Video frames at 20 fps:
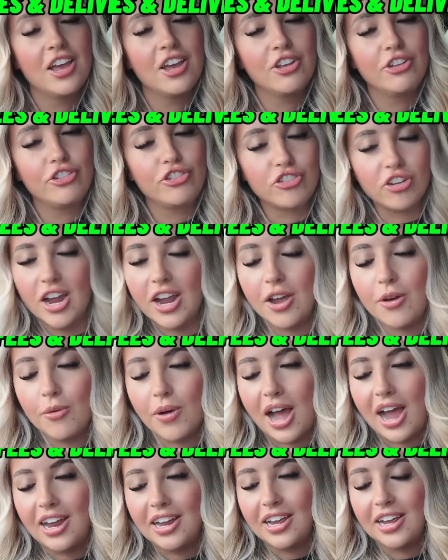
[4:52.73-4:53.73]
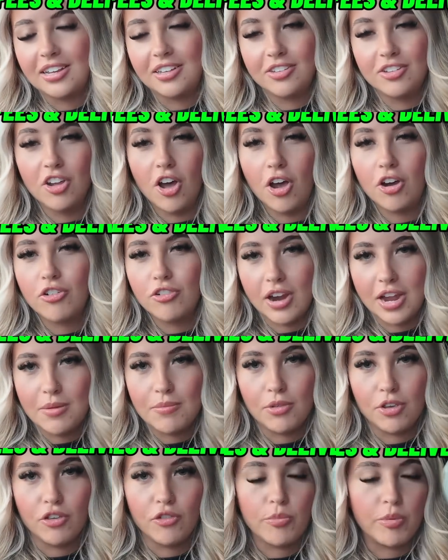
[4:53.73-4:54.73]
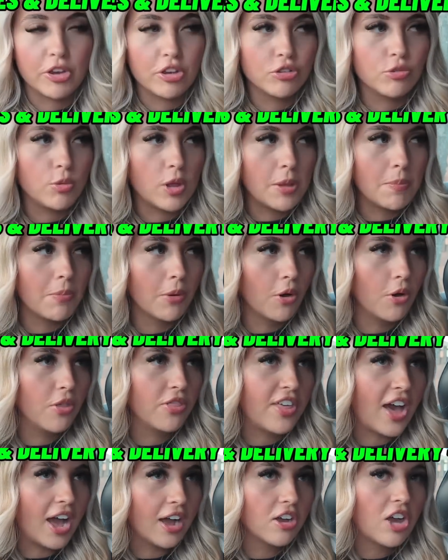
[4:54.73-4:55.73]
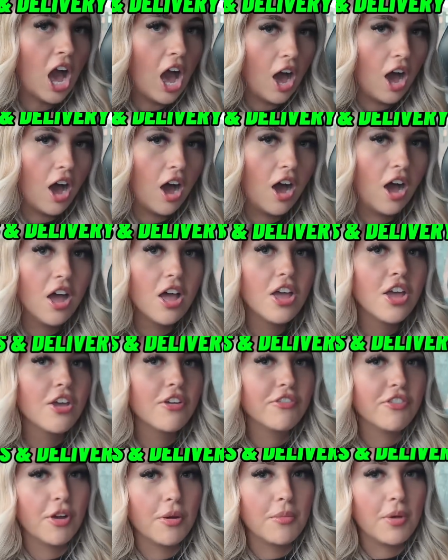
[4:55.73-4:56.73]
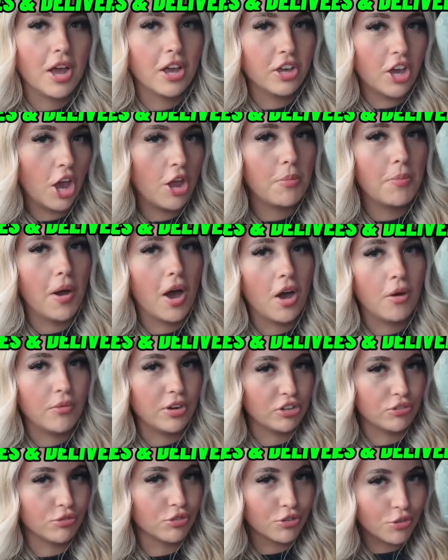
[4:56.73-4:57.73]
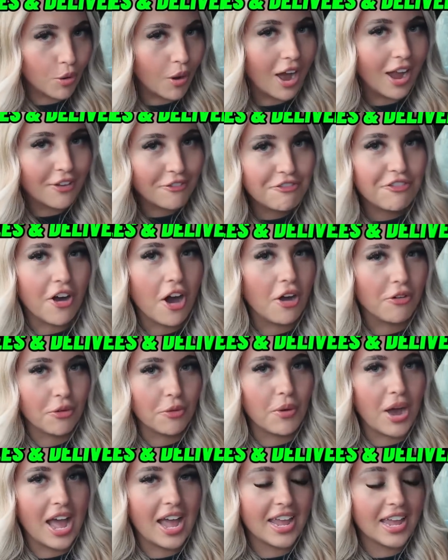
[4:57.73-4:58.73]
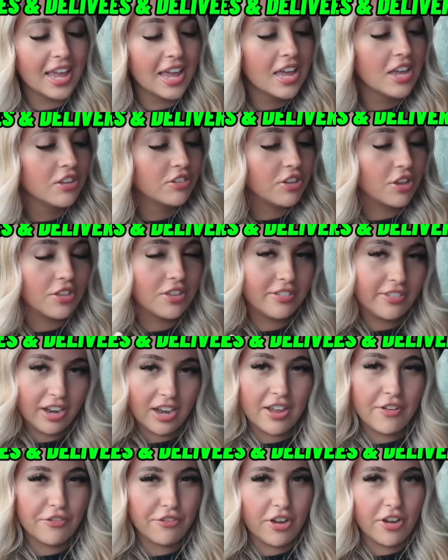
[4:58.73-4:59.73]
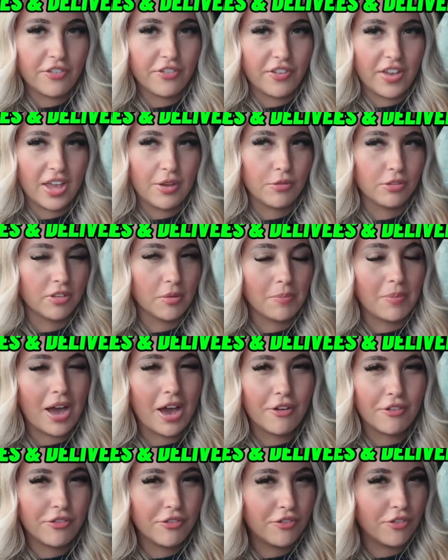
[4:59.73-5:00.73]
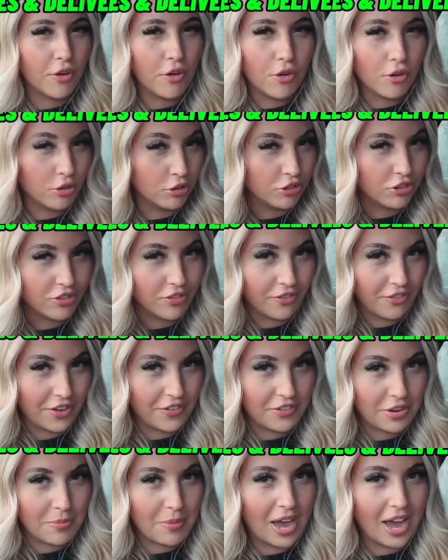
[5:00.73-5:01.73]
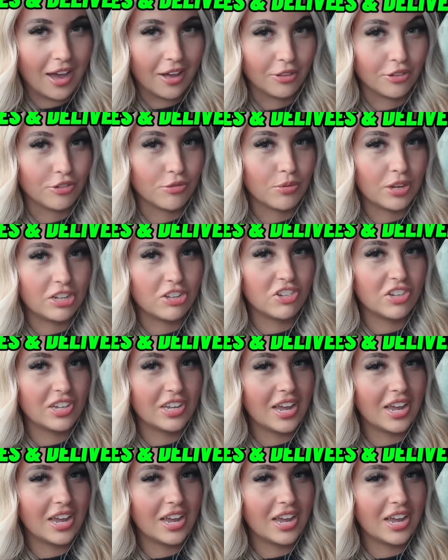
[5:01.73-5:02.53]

straight away, it's not a great move because we bought that car from a Copart which was quite far away. So the delivery fee was about £450, which